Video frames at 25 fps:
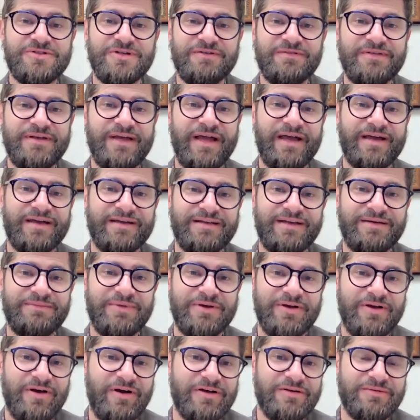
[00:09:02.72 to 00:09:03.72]
of the
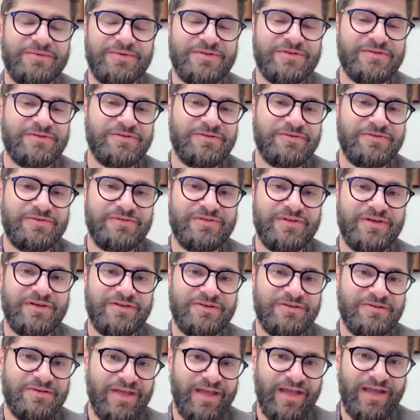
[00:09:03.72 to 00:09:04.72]
academic arguments is always that
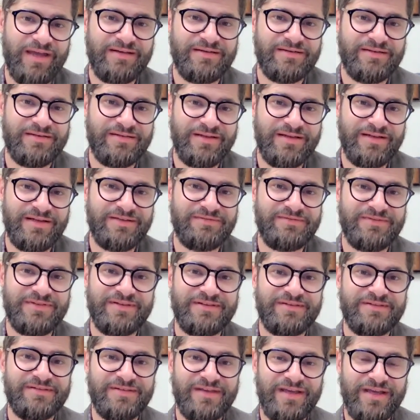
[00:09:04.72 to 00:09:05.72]
you can't, that even the
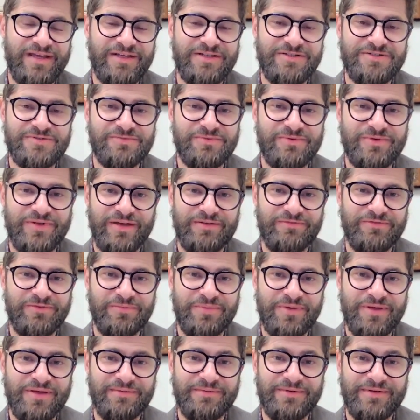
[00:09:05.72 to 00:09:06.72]
sage will never
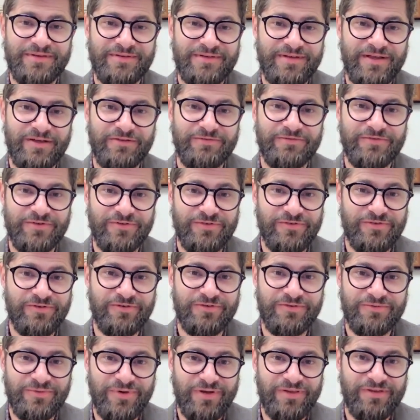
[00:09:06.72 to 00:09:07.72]
be able to tell for
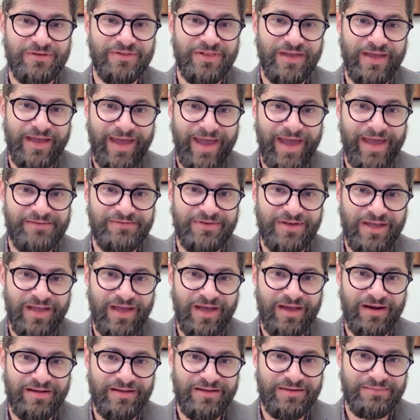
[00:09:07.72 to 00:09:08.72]
certain whether they have a
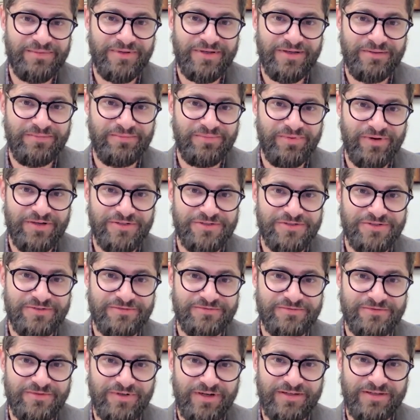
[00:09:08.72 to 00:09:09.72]
cataleptic impression,
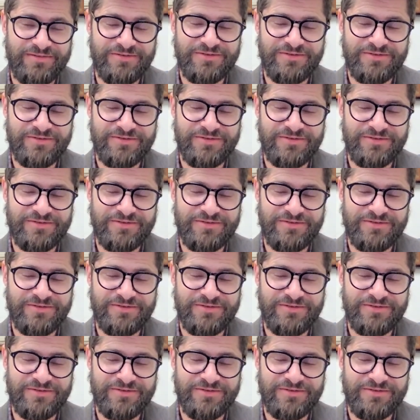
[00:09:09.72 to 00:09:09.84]
right?